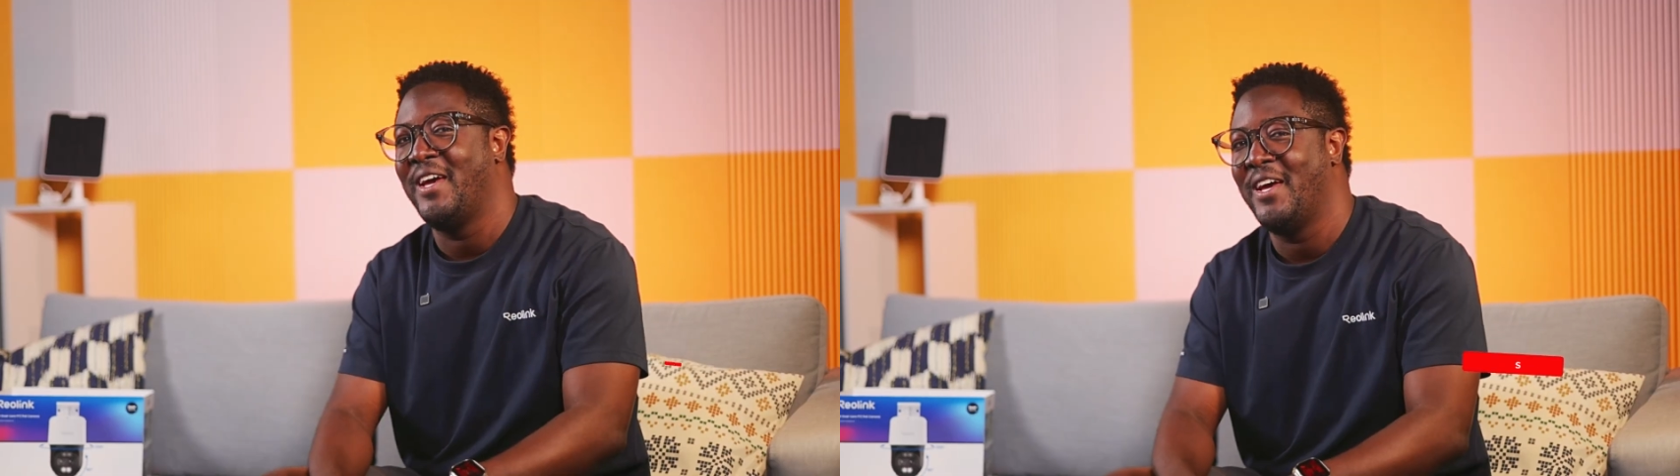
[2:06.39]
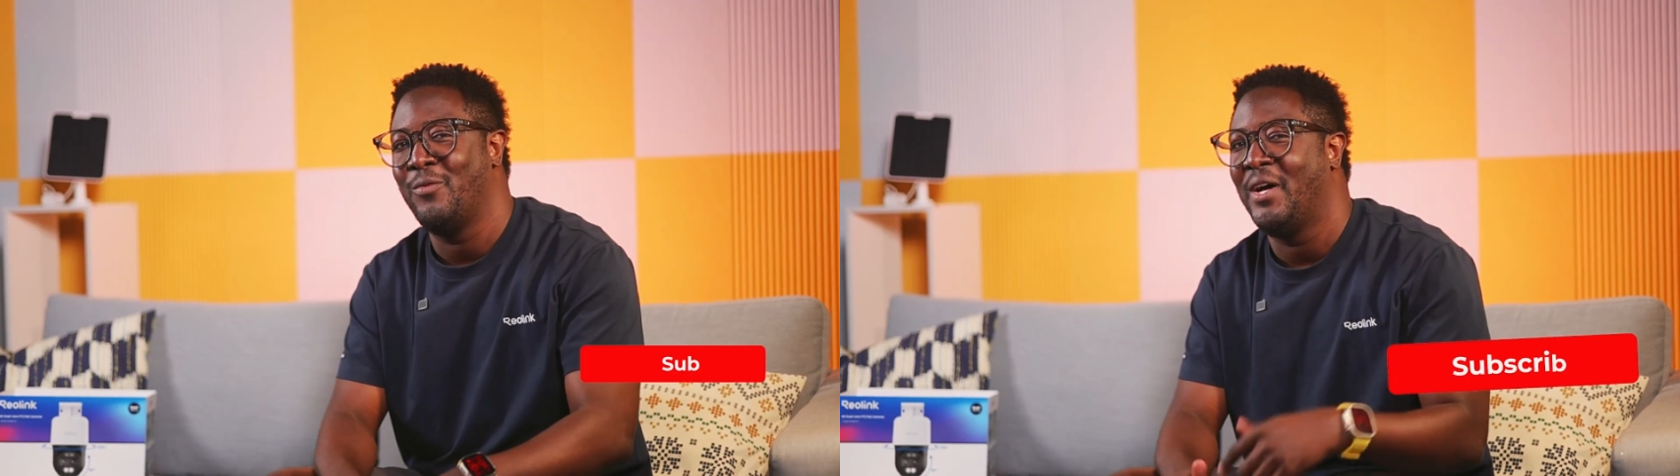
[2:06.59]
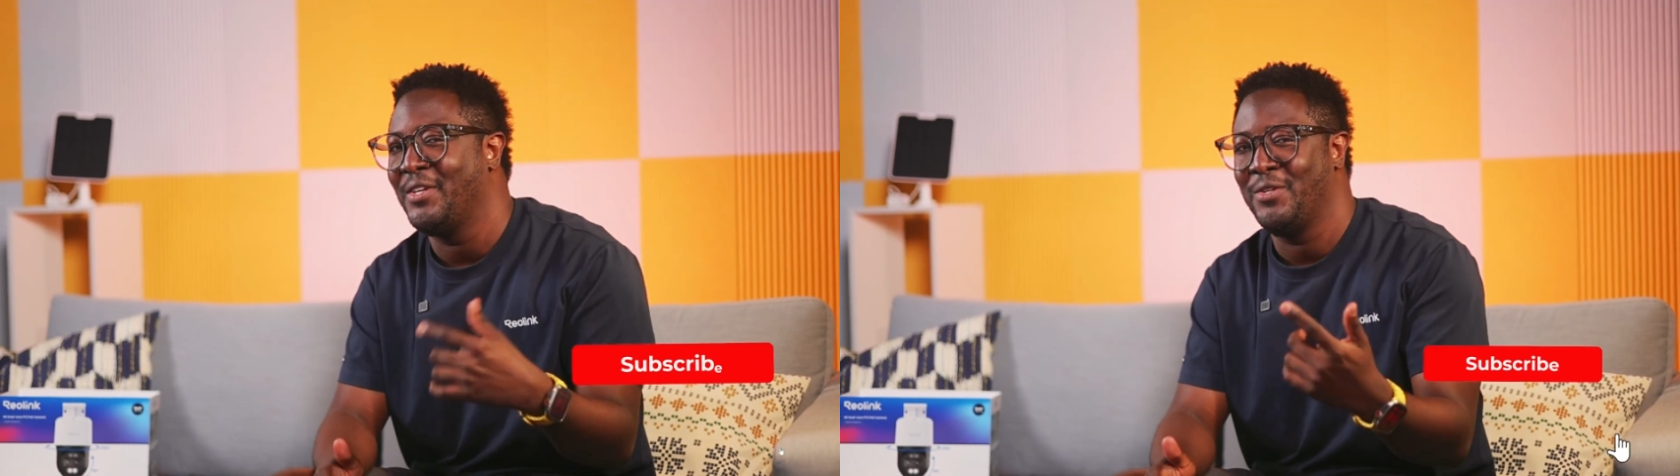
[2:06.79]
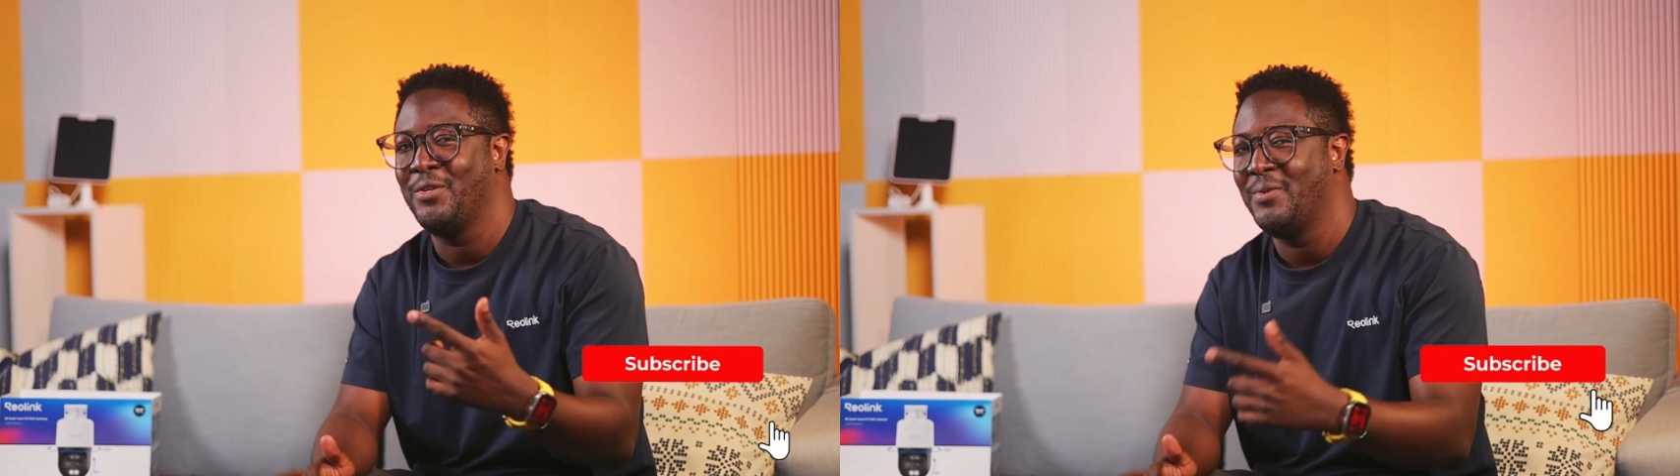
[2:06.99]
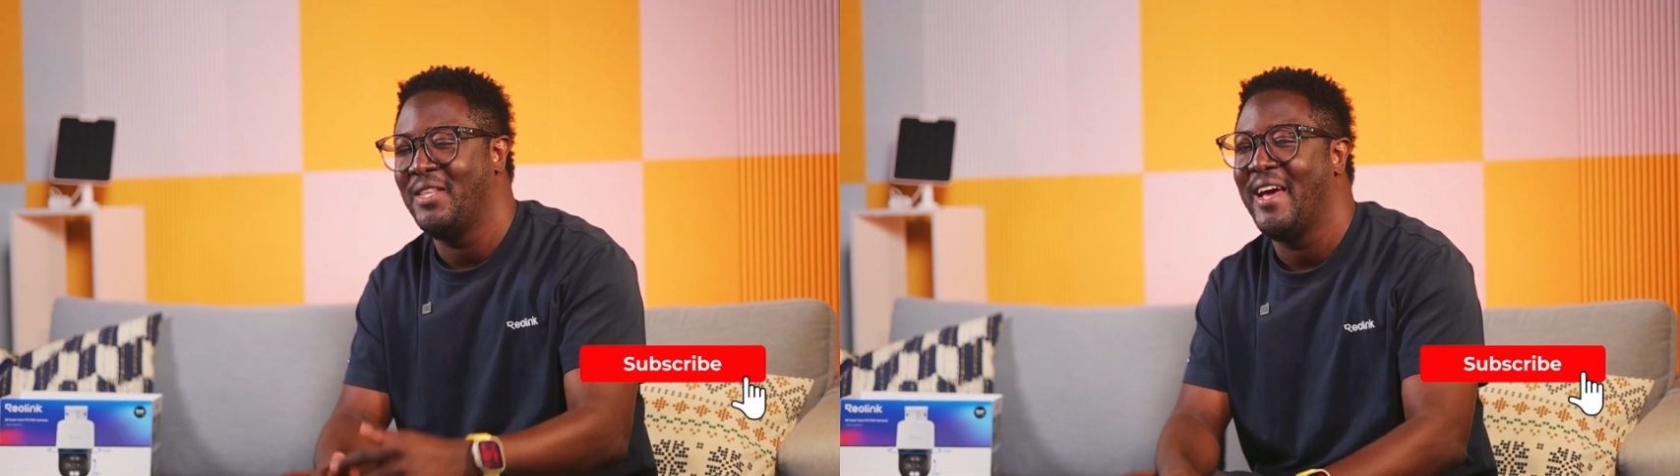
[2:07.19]
and while you're
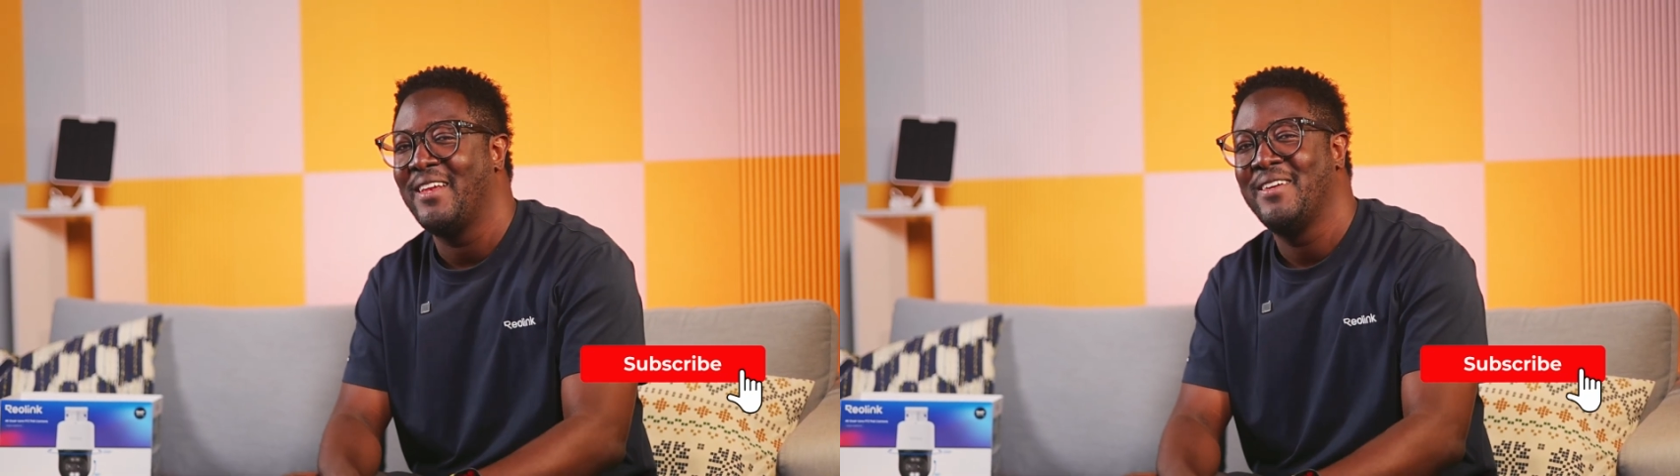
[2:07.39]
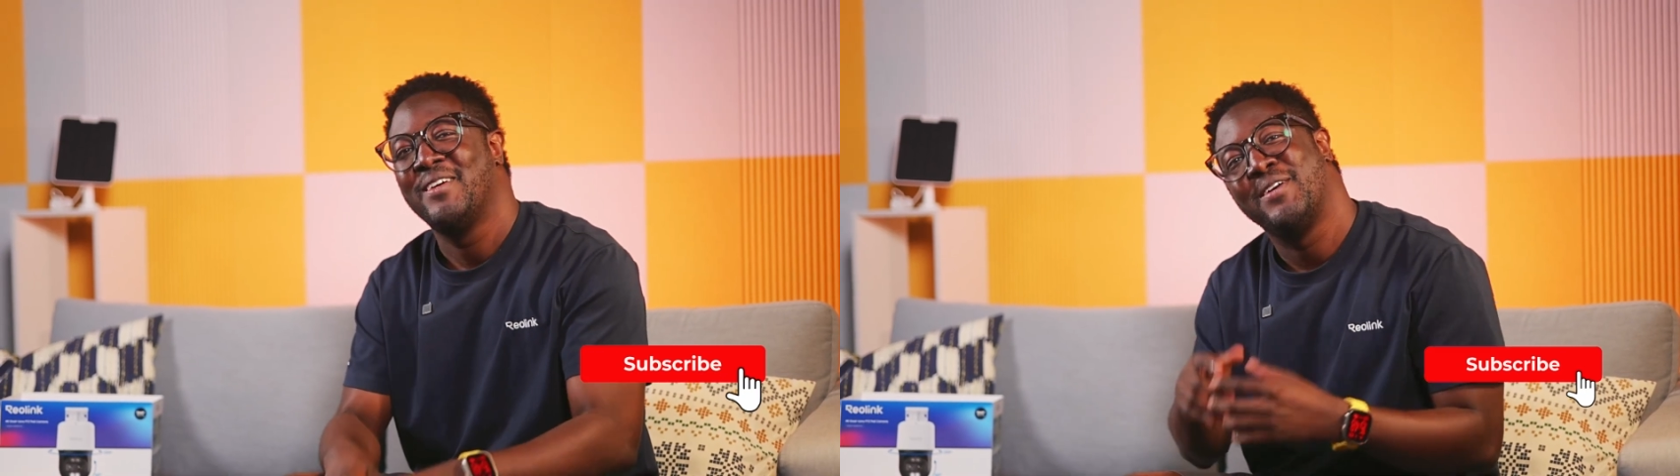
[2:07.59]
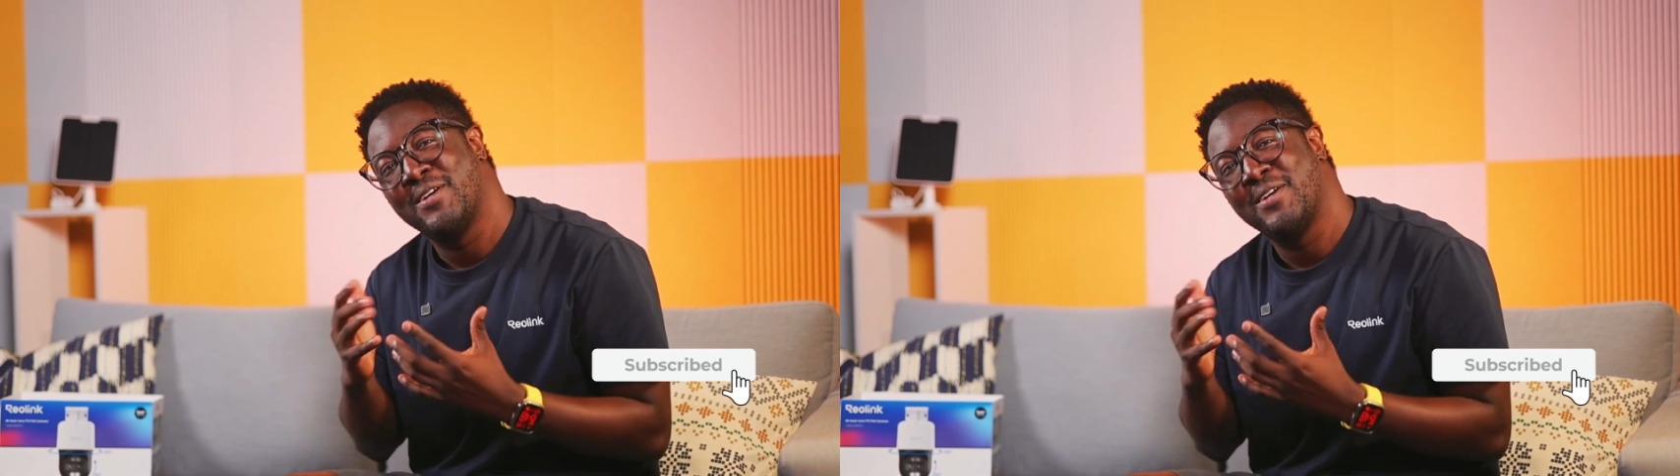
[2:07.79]
doing that,